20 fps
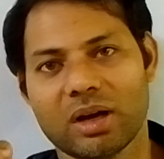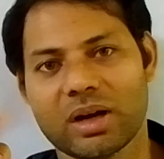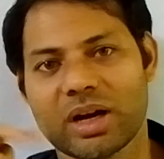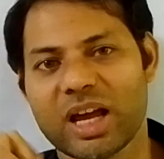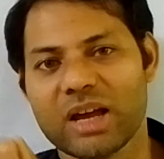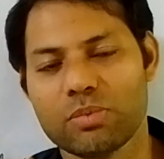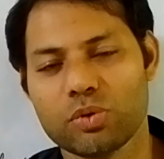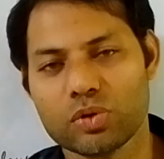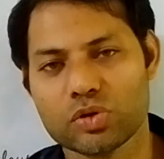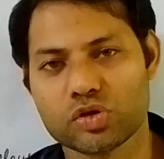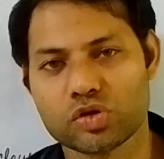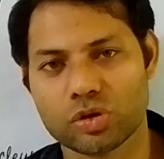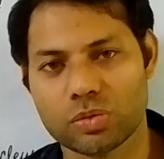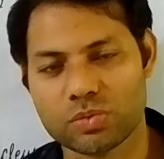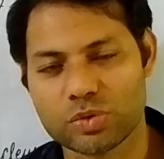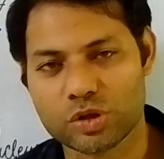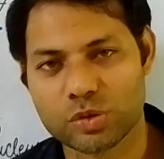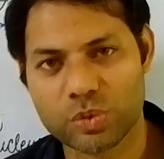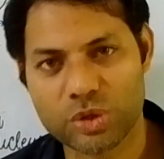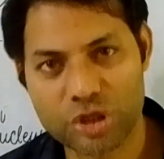
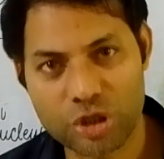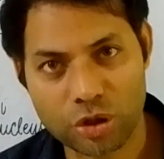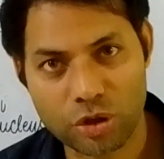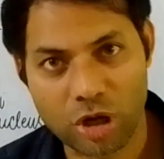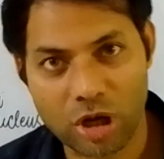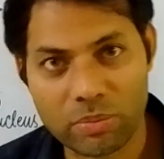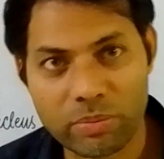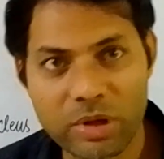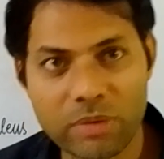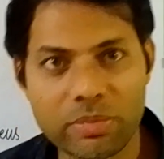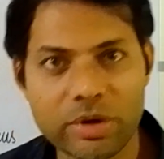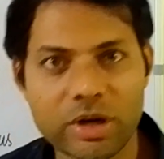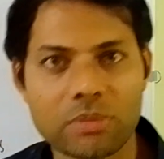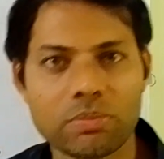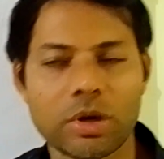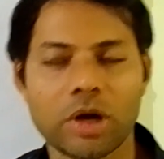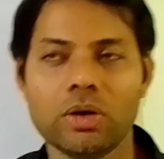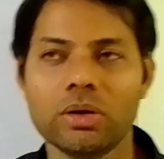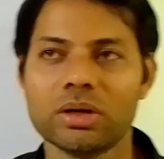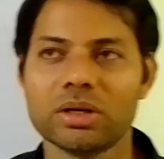ribosomes, which are
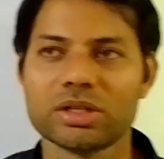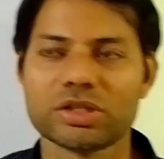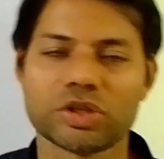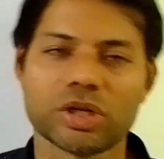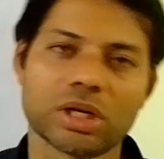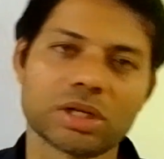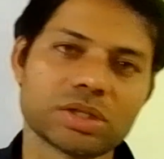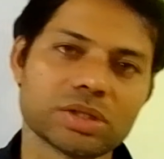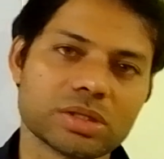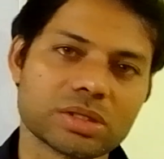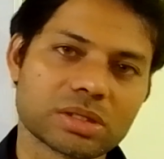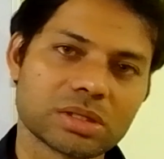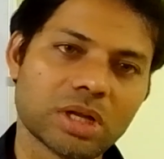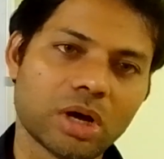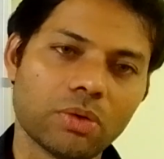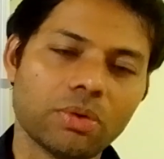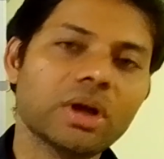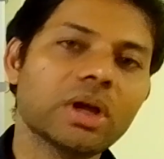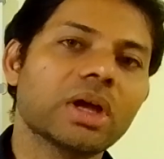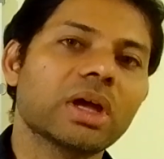non-membrane bound structures.
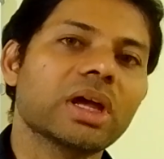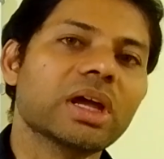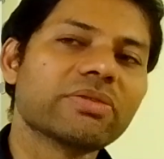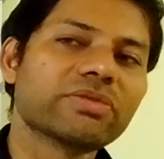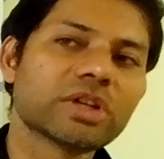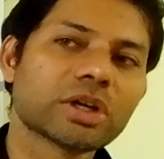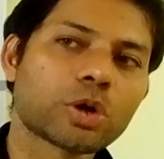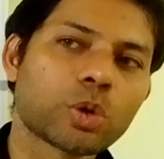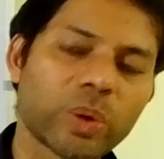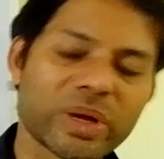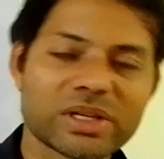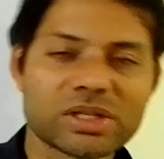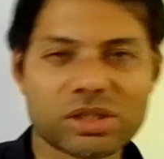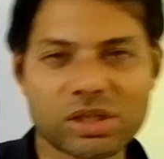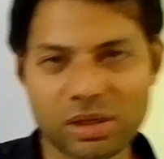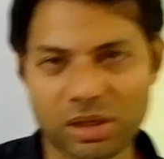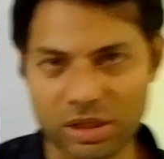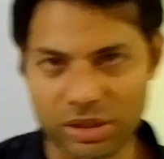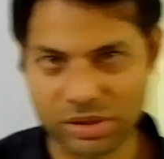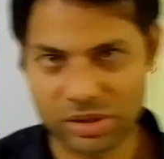Now, if the
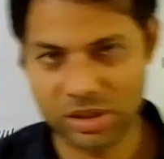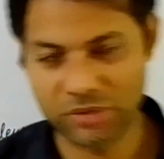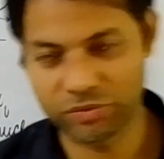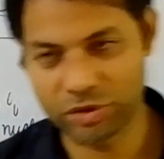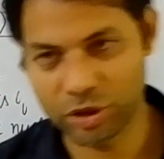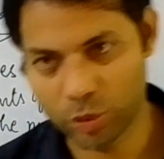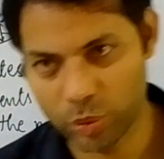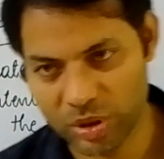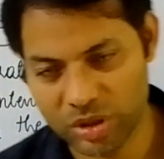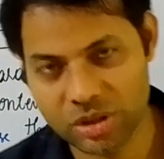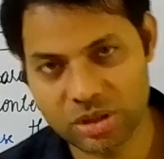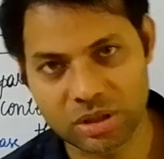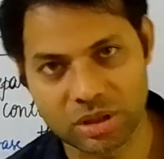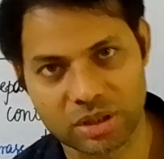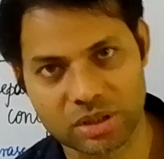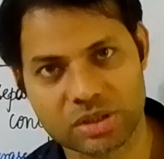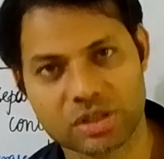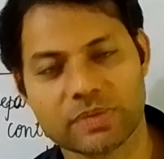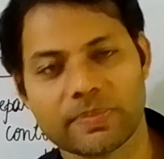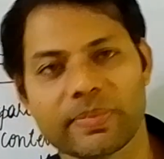question
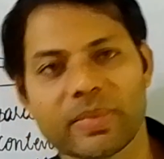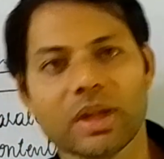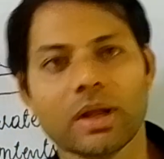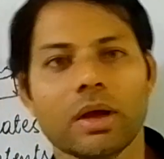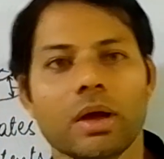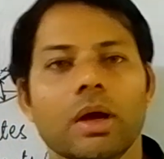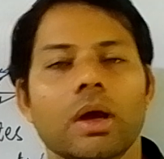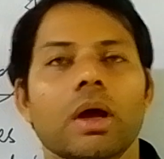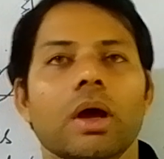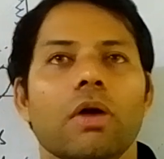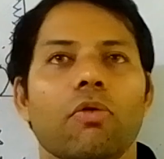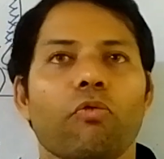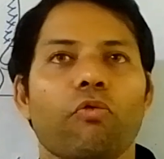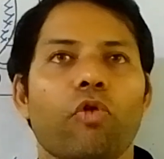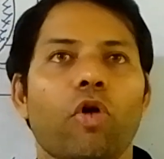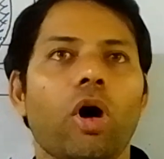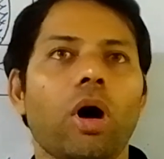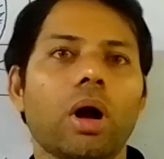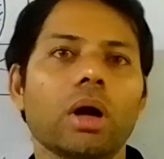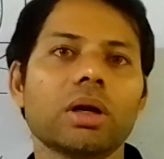is,
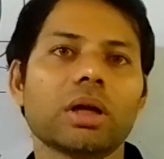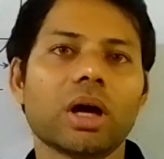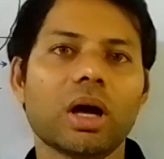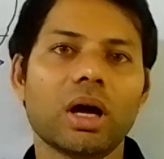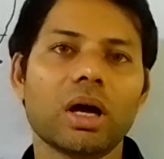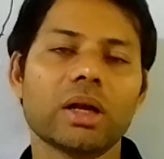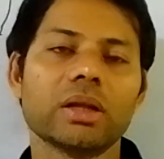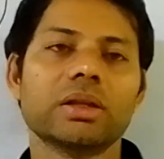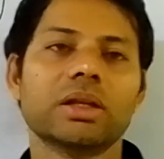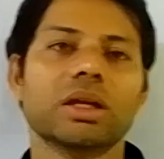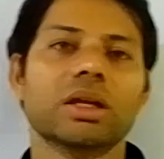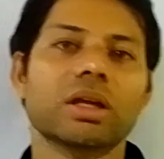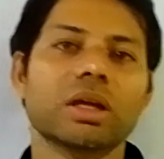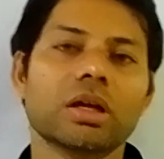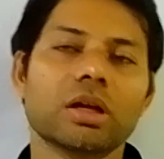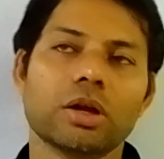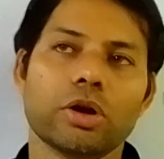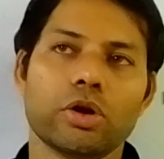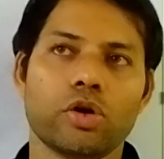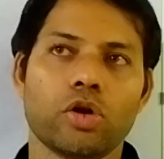what are
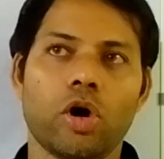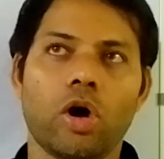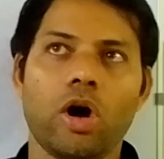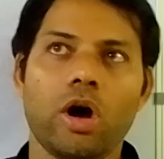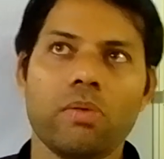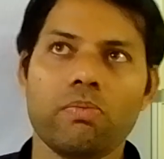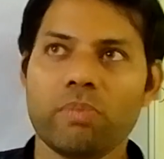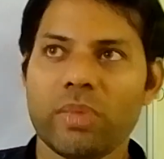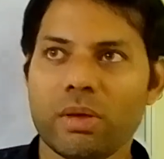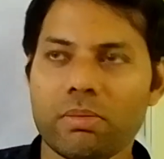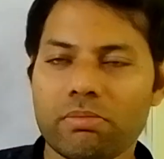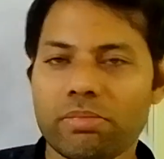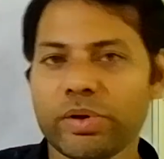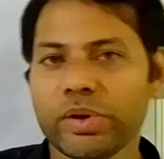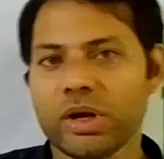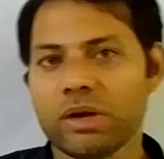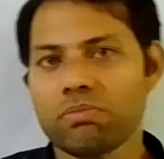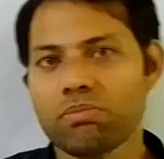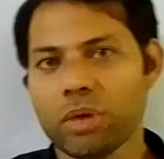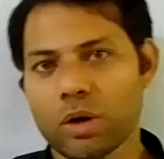the
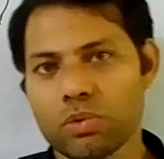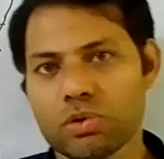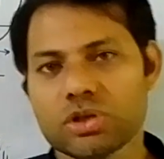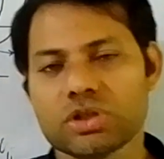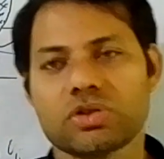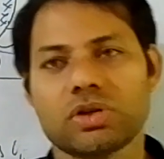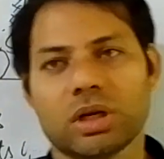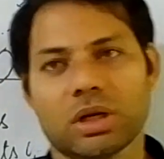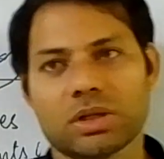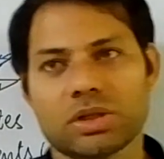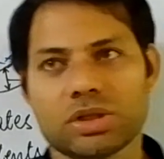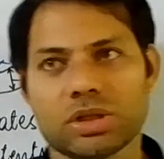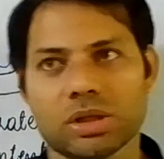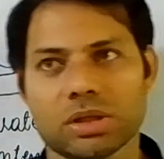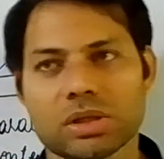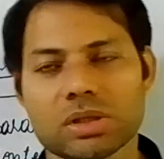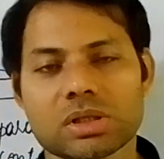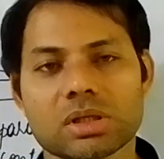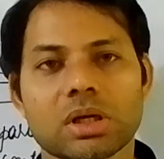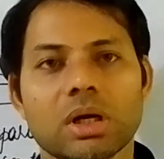non-membrane bound
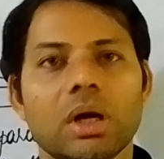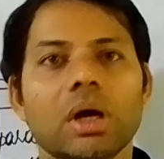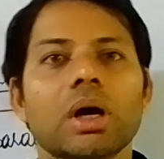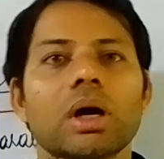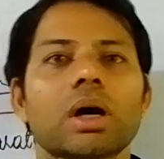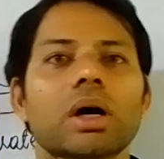structures,